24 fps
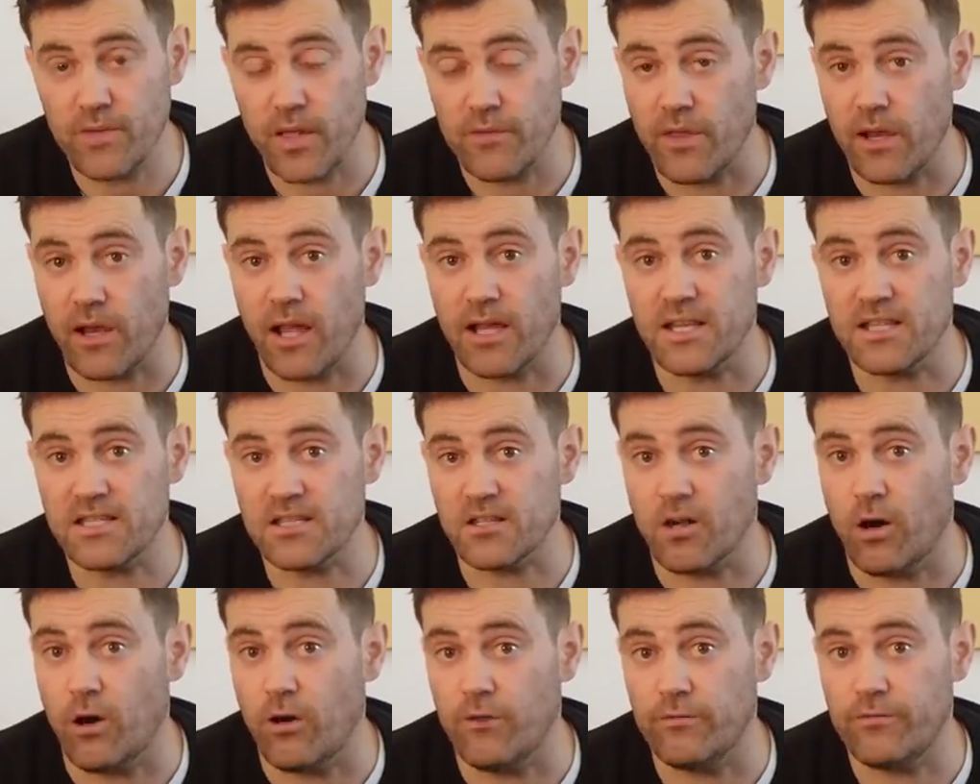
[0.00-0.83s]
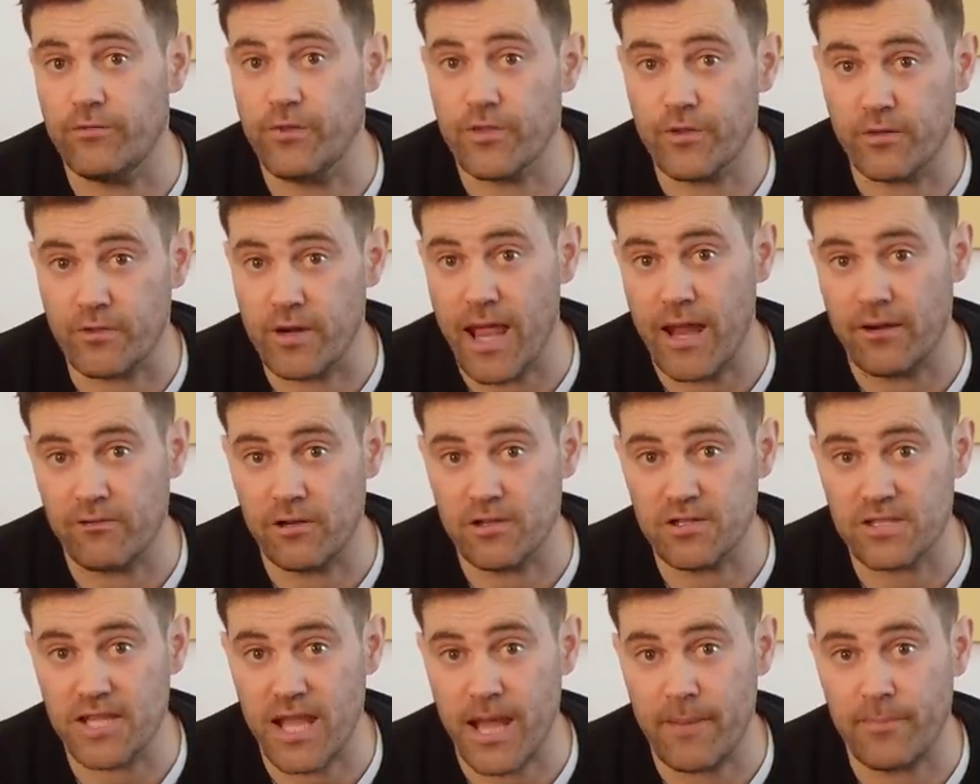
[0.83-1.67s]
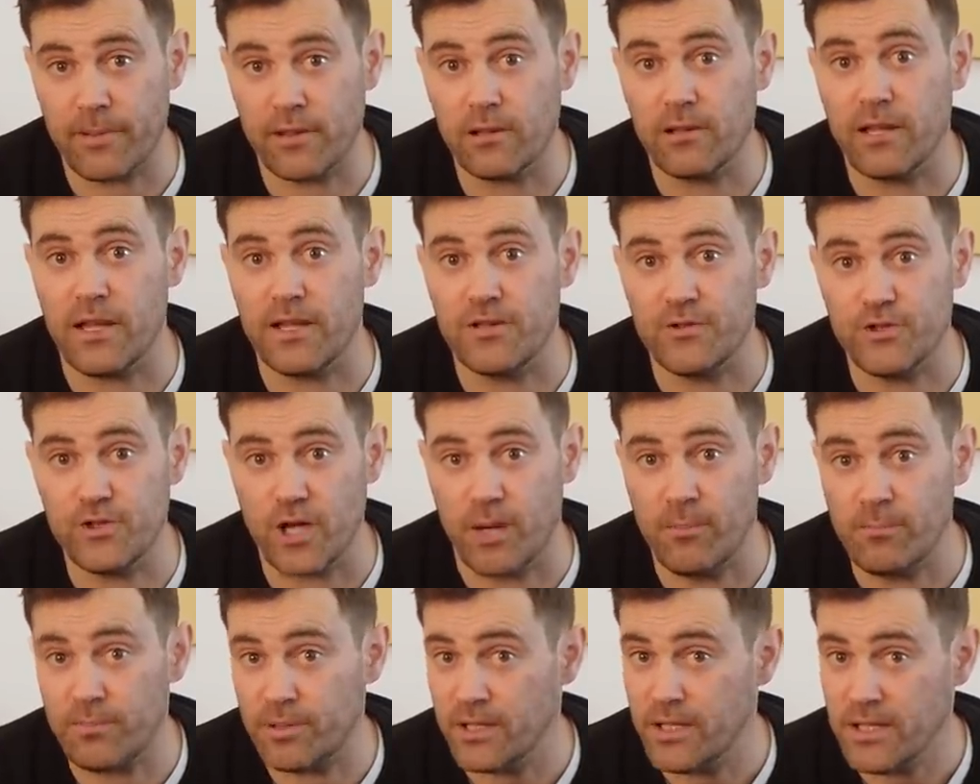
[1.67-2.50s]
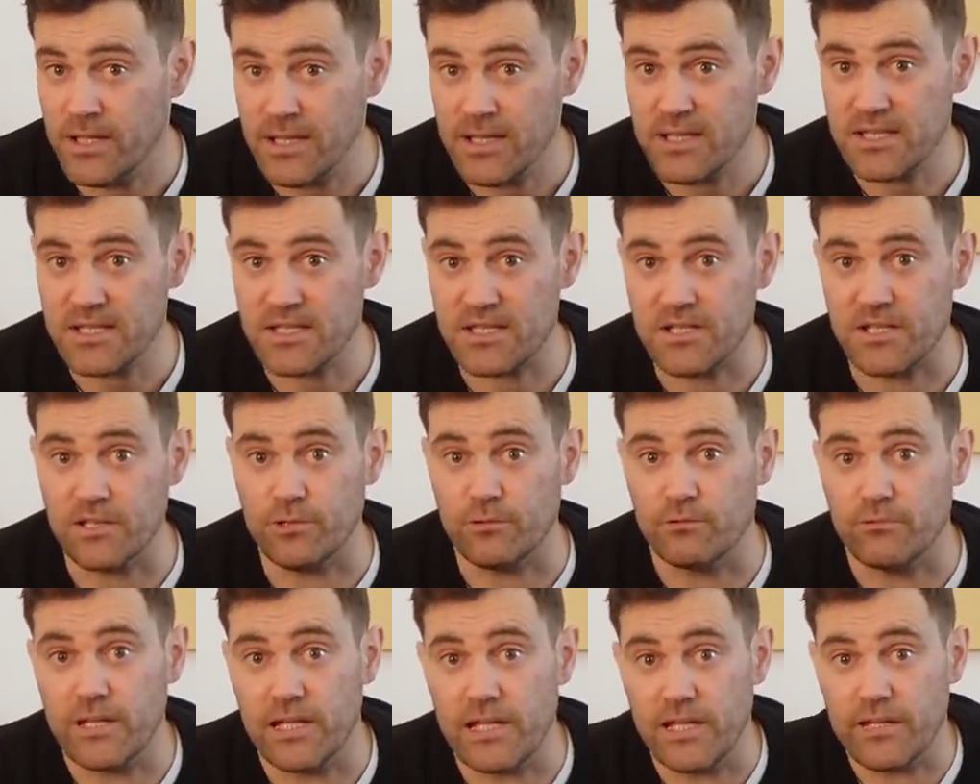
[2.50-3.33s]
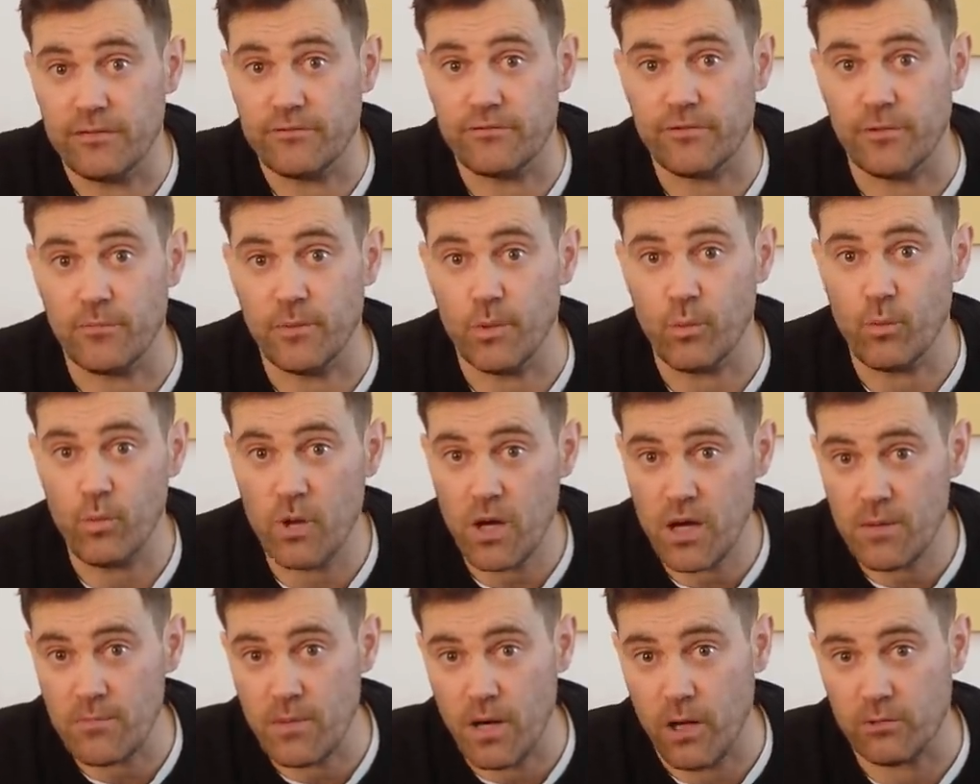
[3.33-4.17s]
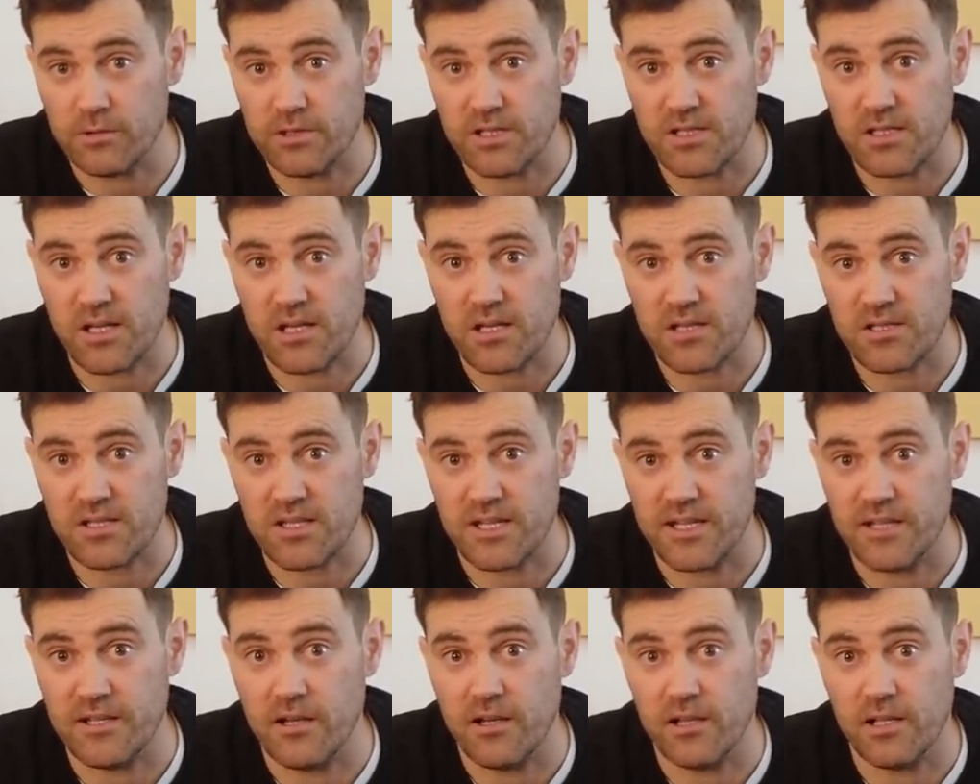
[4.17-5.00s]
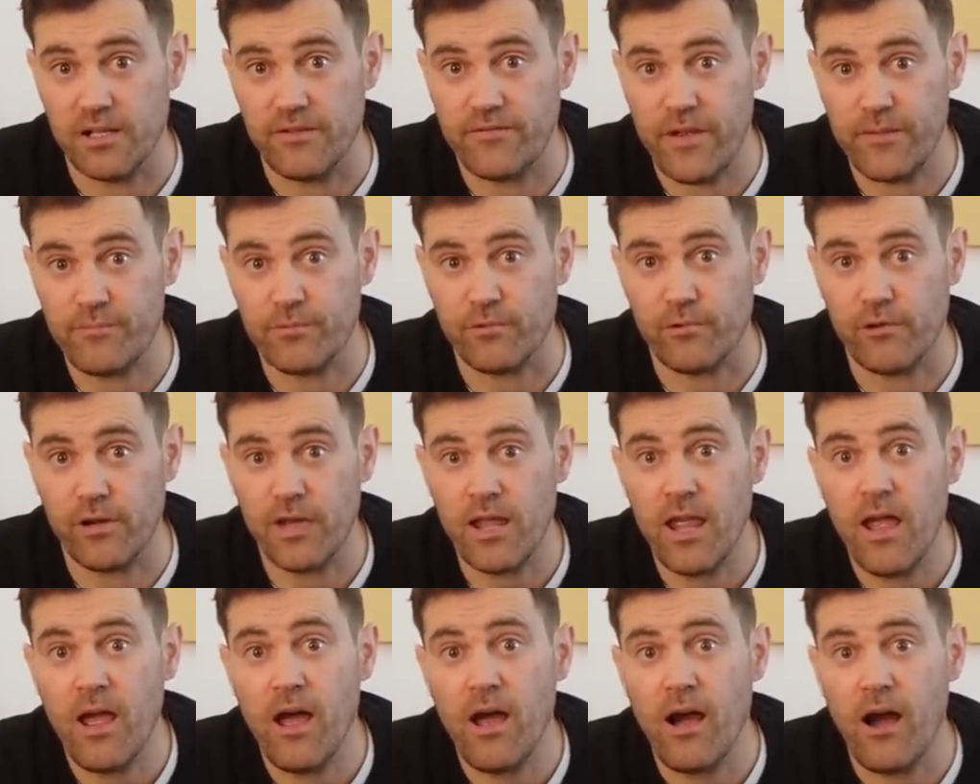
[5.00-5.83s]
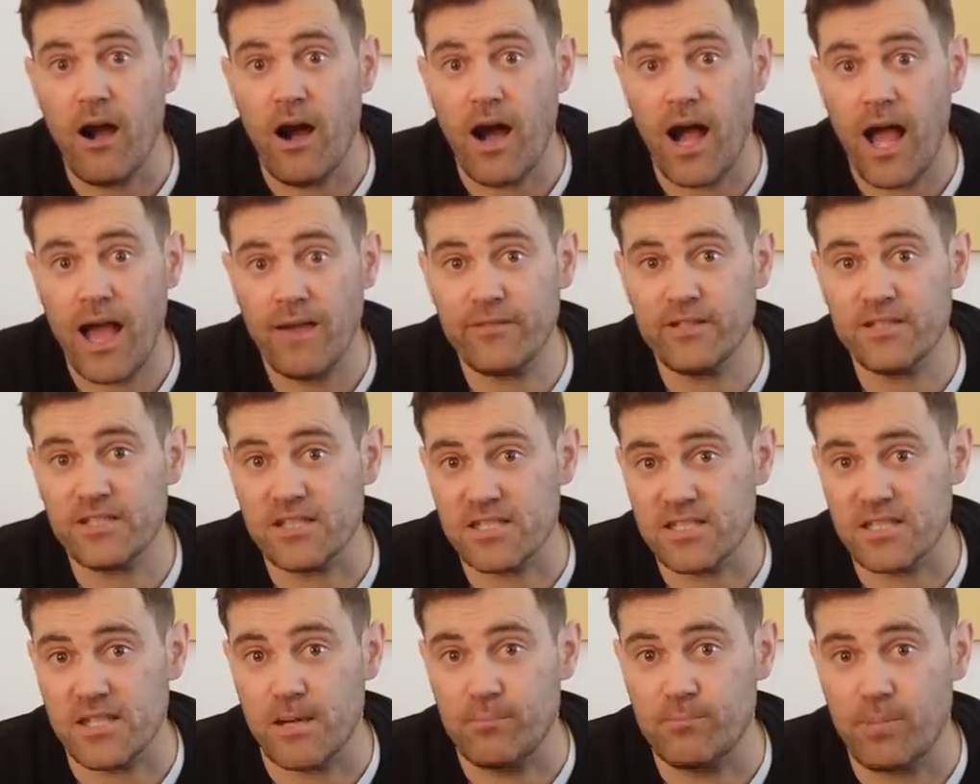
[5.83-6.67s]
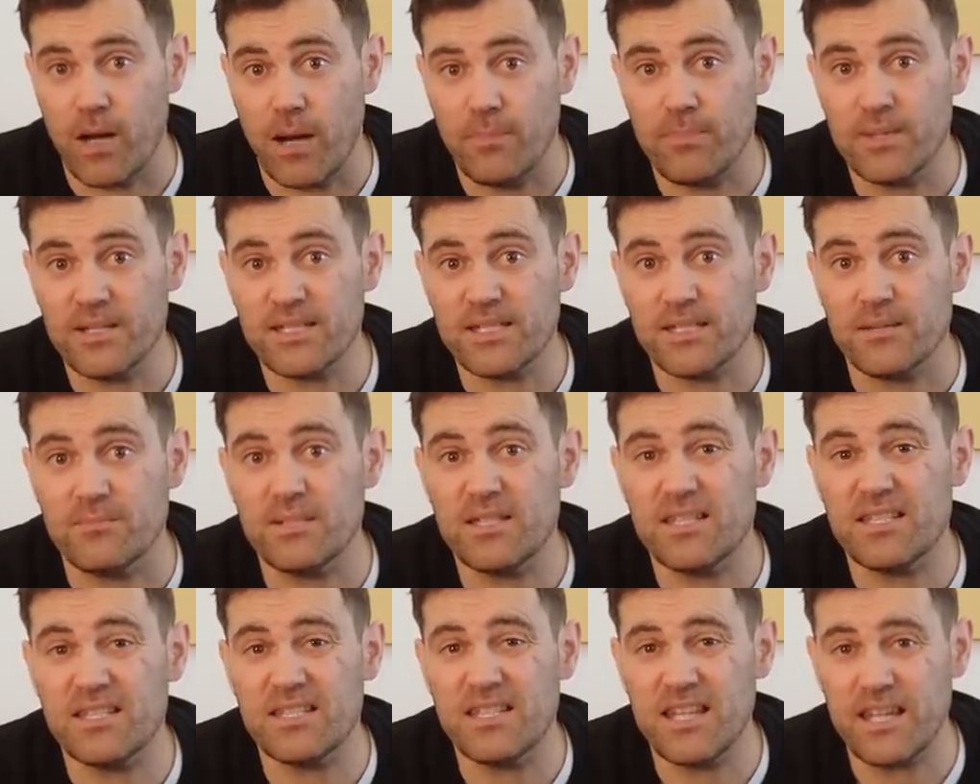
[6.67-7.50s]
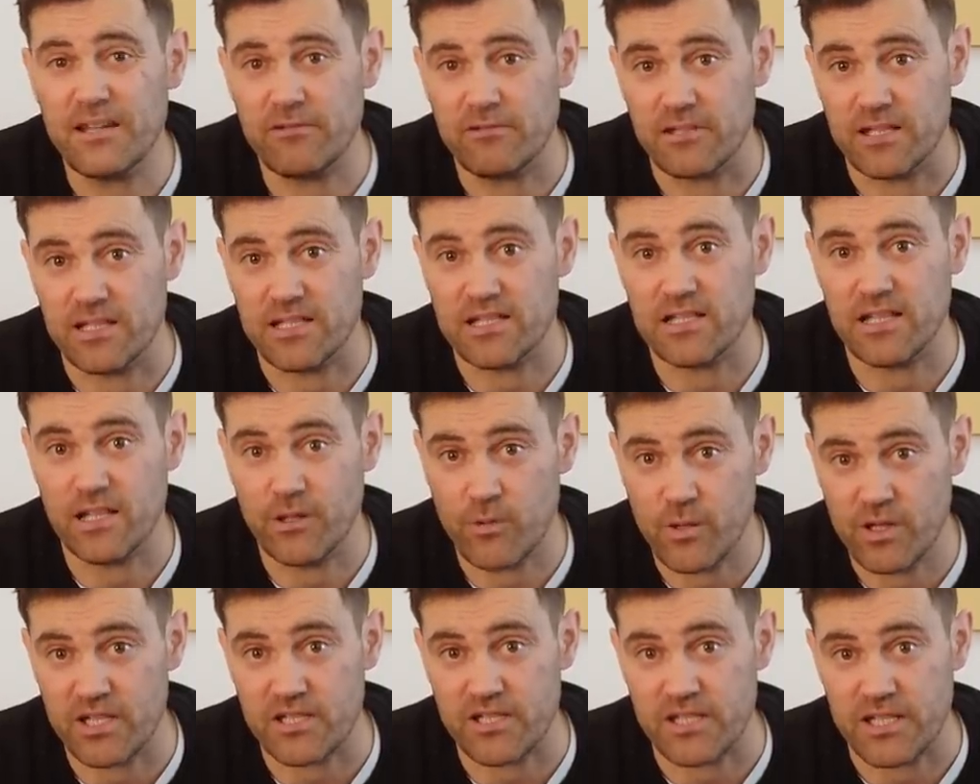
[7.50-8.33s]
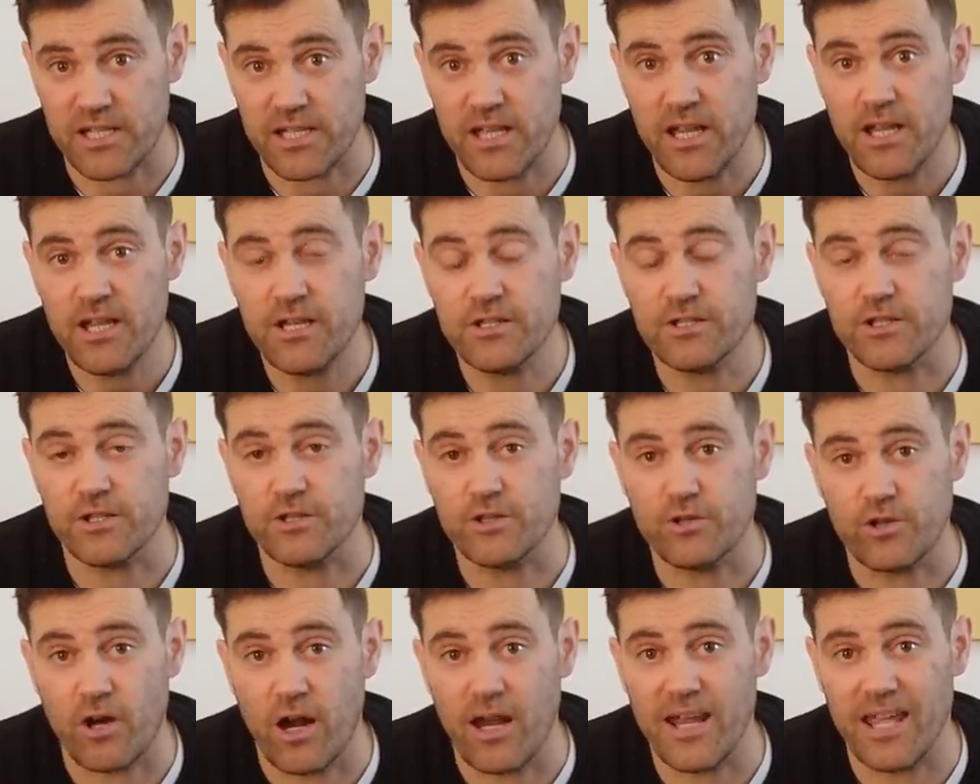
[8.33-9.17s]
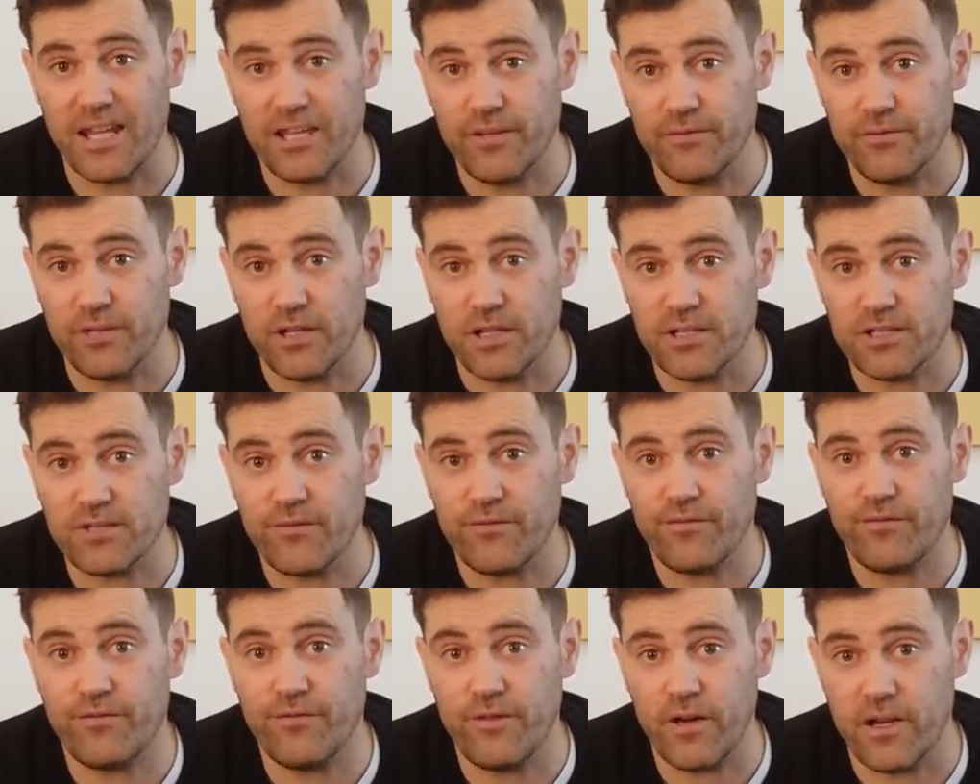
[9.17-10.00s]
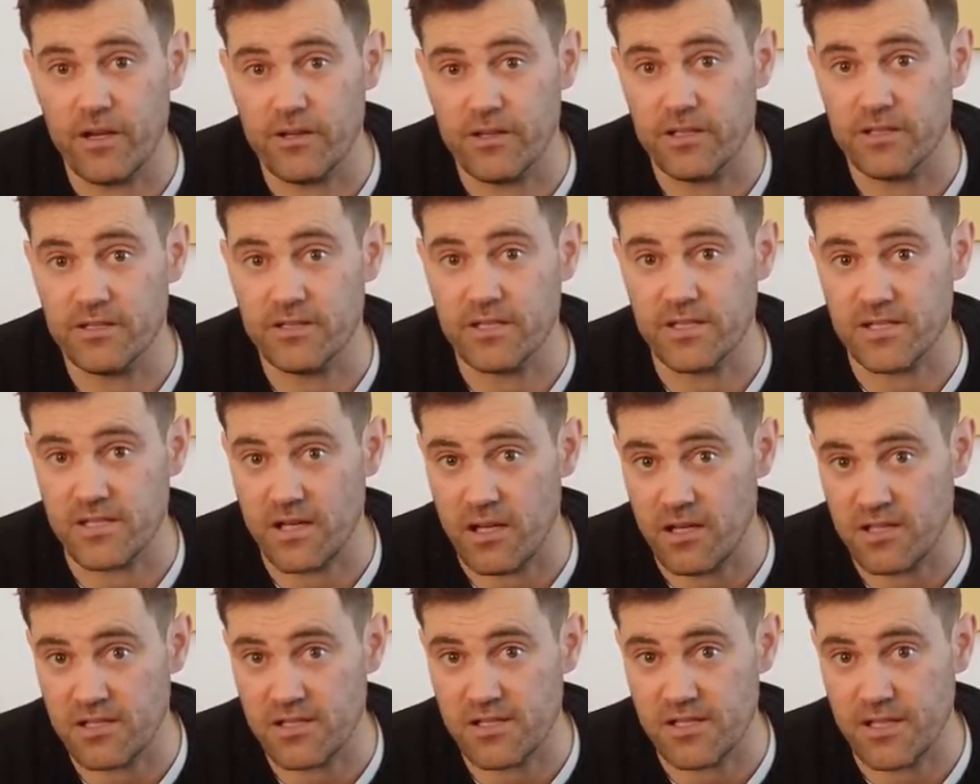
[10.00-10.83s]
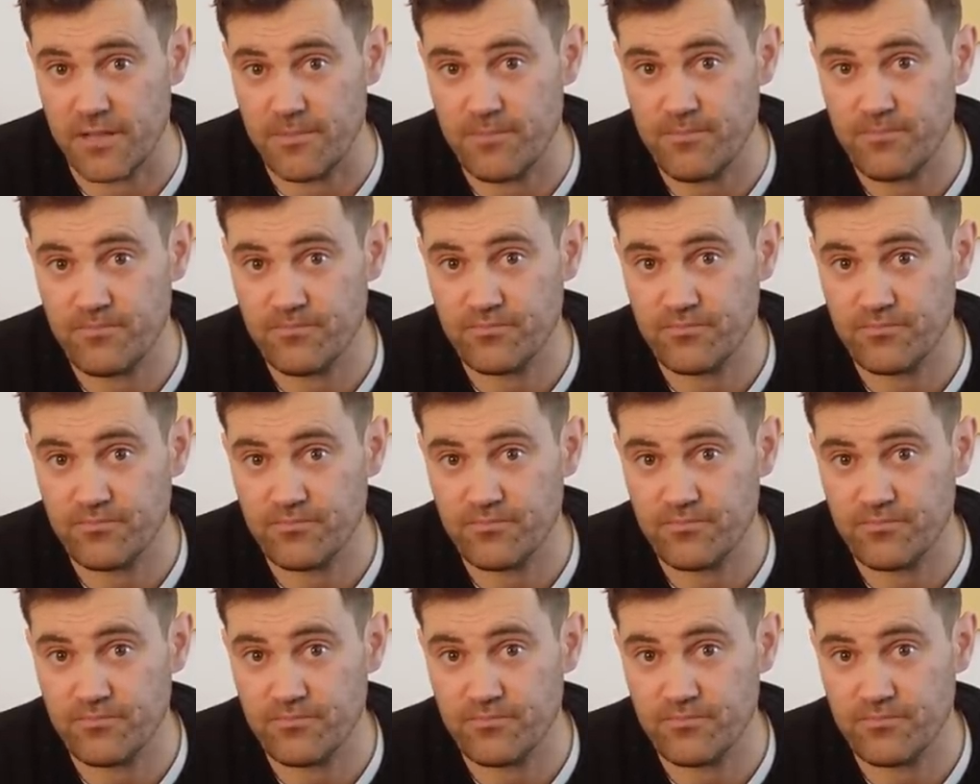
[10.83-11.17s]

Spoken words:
The likes of Three Arrows Capital and Jump, still reeling from the wormhole disaster in early February, are having to stump up some serious liquidity to try and avert further disaster.